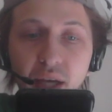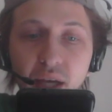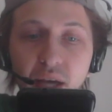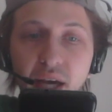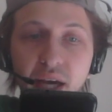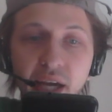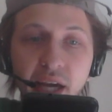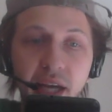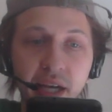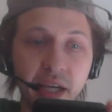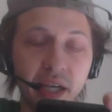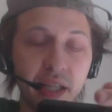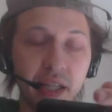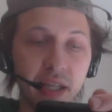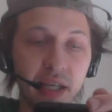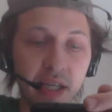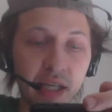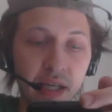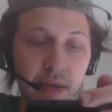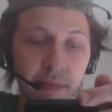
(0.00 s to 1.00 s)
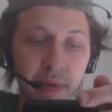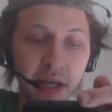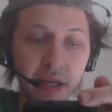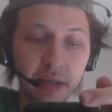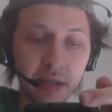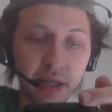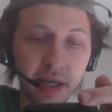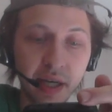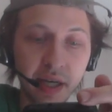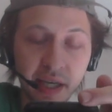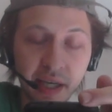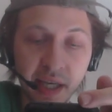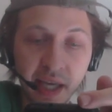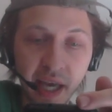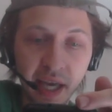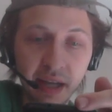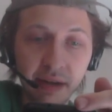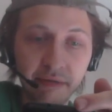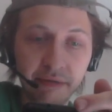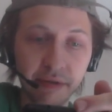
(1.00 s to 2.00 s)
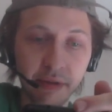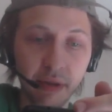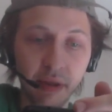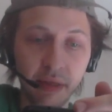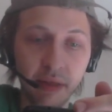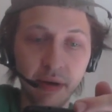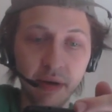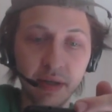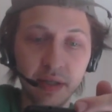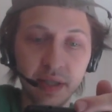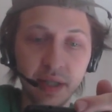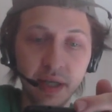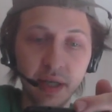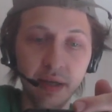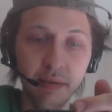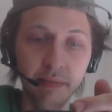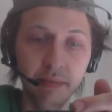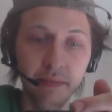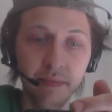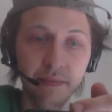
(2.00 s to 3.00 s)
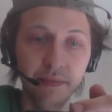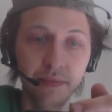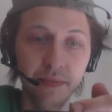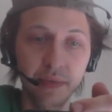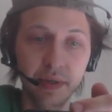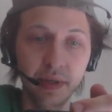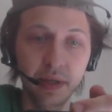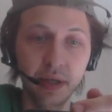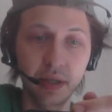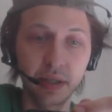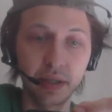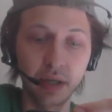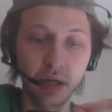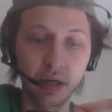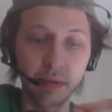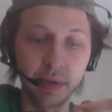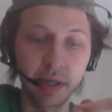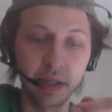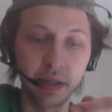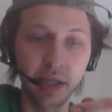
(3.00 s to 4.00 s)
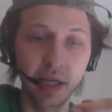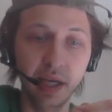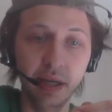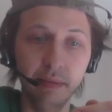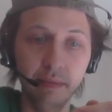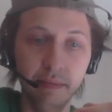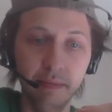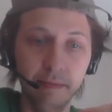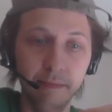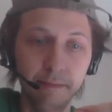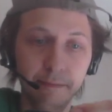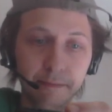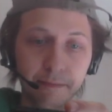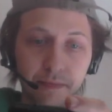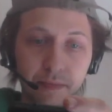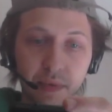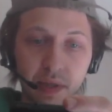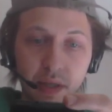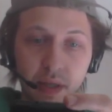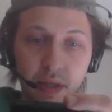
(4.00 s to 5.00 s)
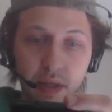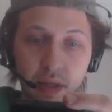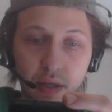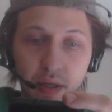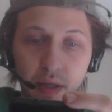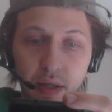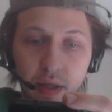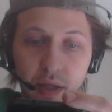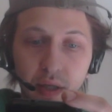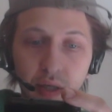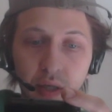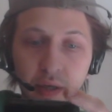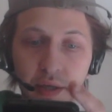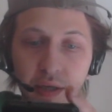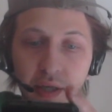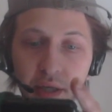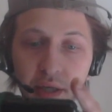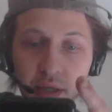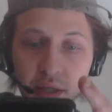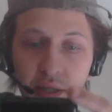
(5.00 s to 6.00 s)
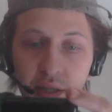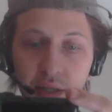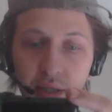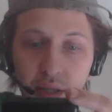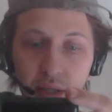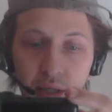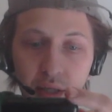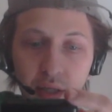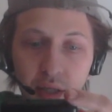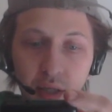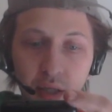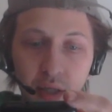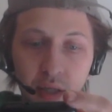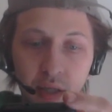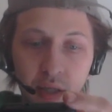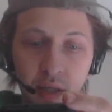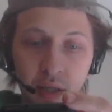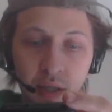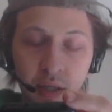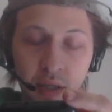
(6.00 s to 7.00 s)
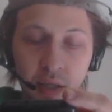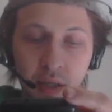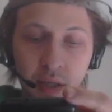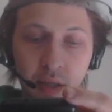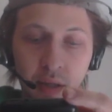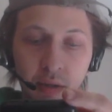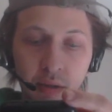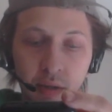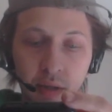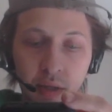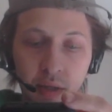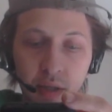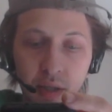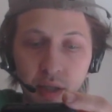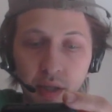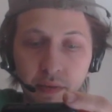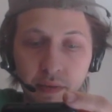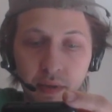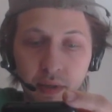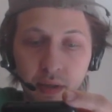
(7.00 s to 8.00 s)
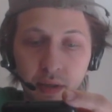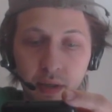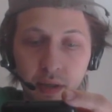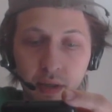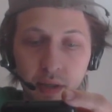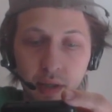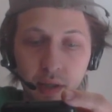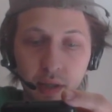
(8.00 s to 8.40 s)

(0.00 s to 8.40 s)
I got to get the email again for the third time. Sorry about that. Here it is, uh, 937.